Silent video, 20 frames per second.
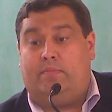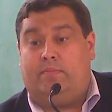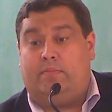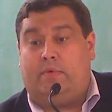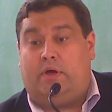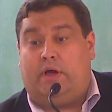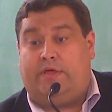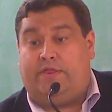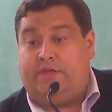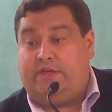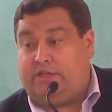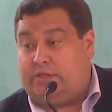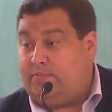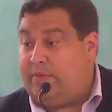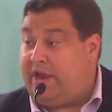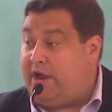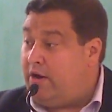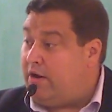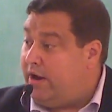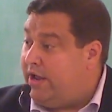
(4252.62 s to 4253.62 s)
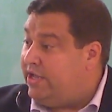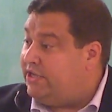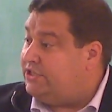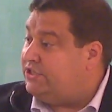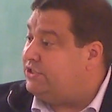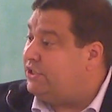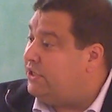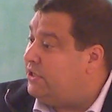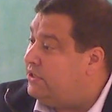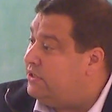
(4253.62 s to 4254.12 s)
I think the mayor
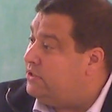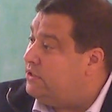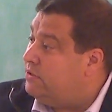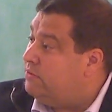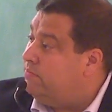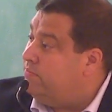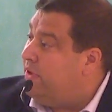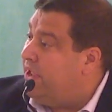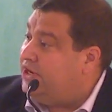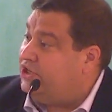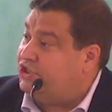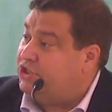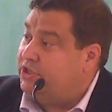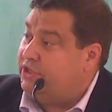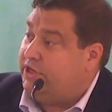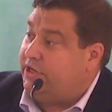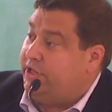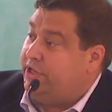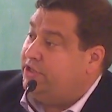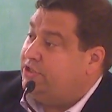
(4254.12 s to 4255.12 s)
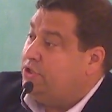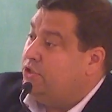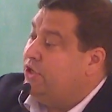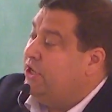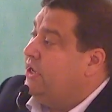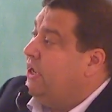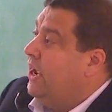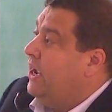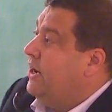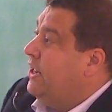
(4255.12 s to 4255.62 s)
has mentioned that he's
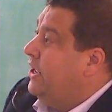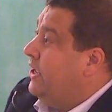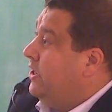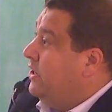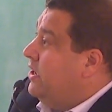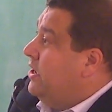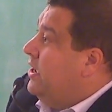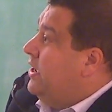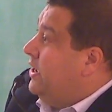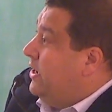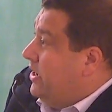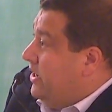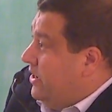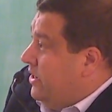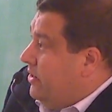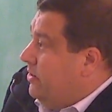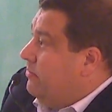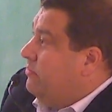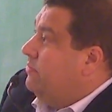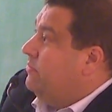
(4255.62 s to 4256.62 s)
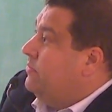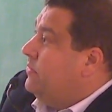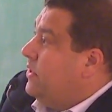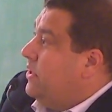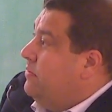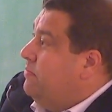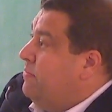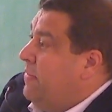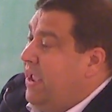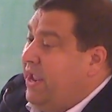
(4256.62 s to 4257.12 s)
looking at a
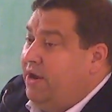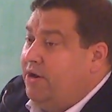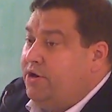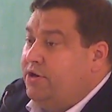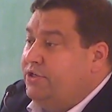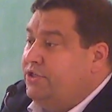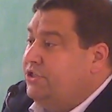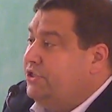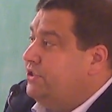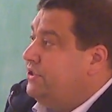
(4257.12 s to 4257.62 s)
mayor's